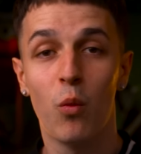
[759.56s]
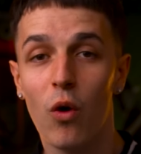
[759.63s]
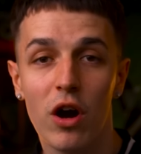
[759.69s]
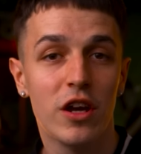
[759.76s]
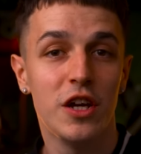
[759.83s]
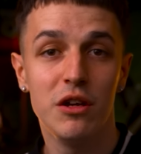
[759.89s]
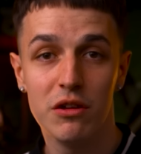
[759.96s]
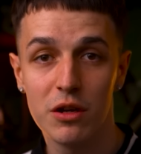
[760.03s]
What
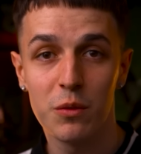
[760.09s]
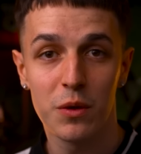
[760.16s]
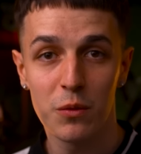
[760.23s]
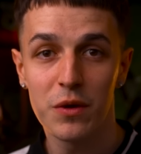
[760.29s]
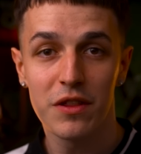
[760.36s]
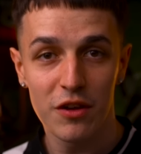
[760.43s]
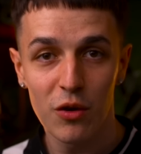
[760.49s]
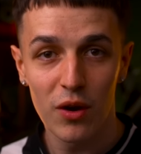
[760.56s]
are you doing
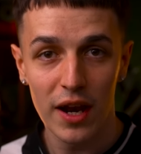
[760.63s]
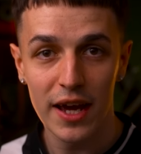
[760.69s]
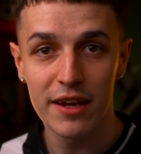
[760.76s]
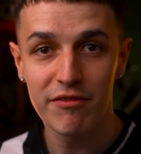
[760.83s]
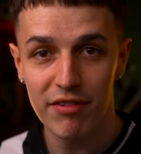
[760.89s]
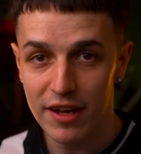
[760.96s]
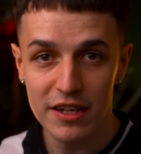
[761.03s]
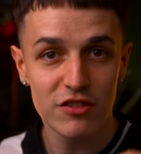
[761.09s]
with your
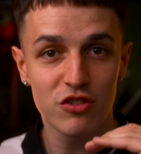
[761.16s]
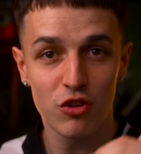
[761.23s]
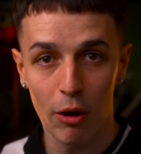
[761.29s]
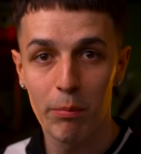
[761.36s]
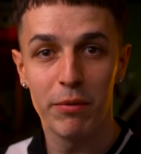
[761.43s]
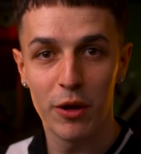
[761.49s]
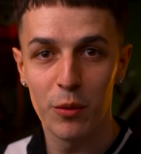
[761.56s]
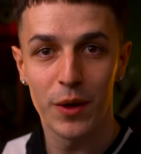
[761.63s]
life? Like,
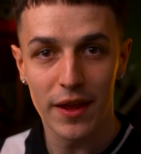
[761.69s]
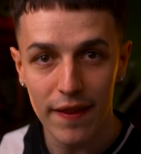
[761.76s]
stop doing